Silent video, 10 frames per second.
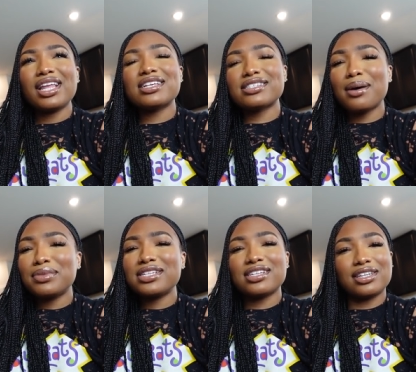
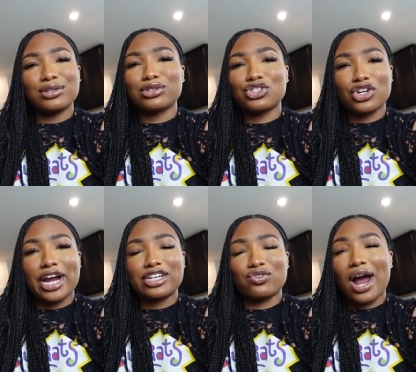Something's a little
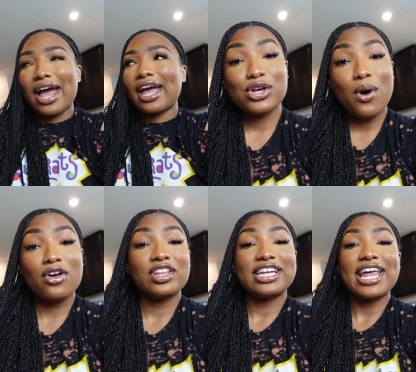strange, right? So
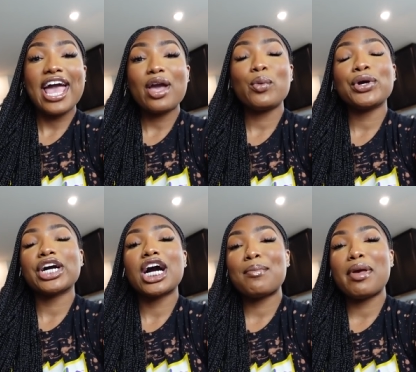on the day we were
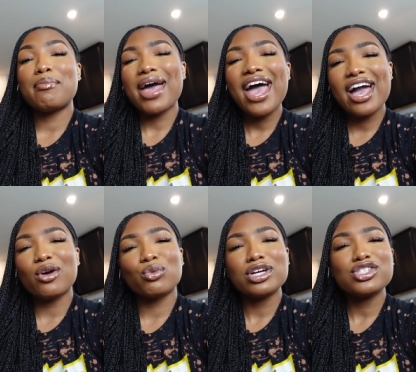coming
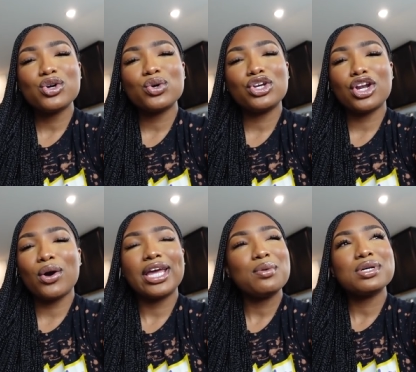back, Russell, you know,
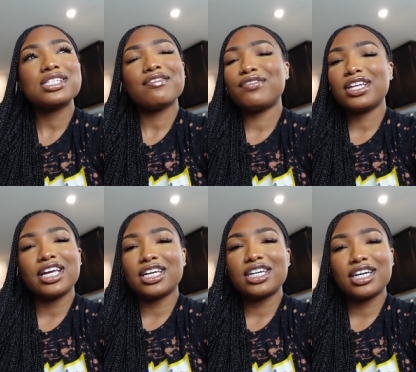he wasn't
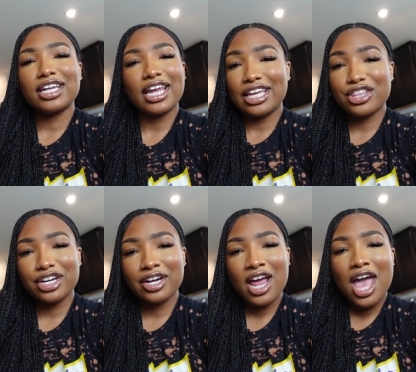feeling good
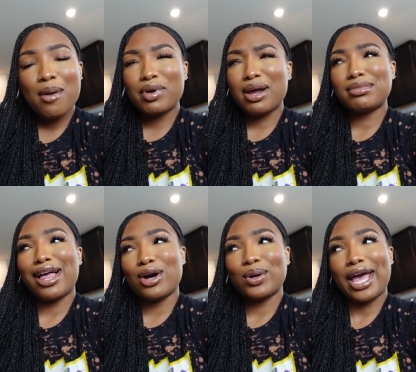either. But I'm
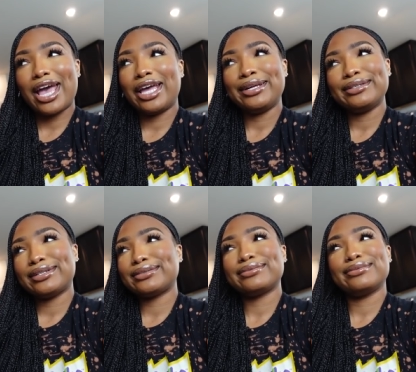like, okay,
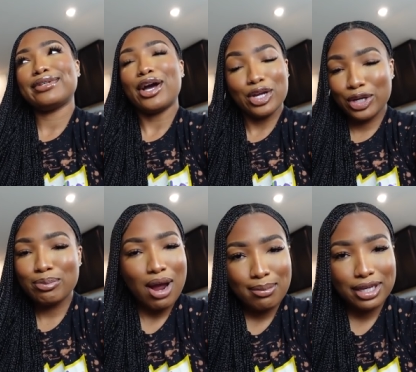you're
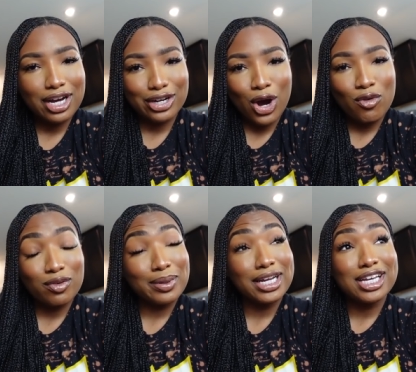probably
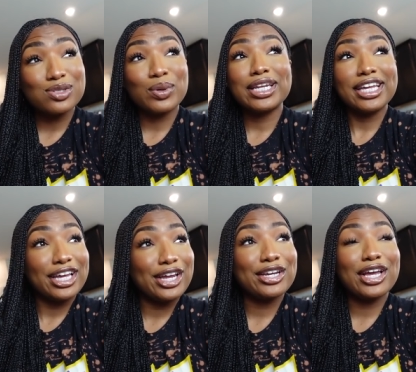hungover because we
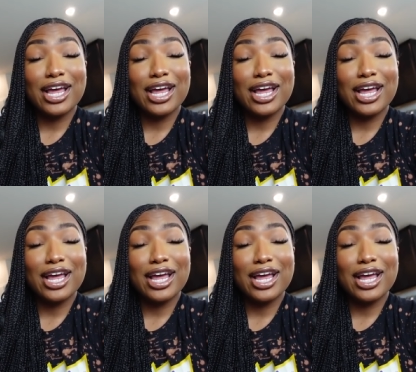did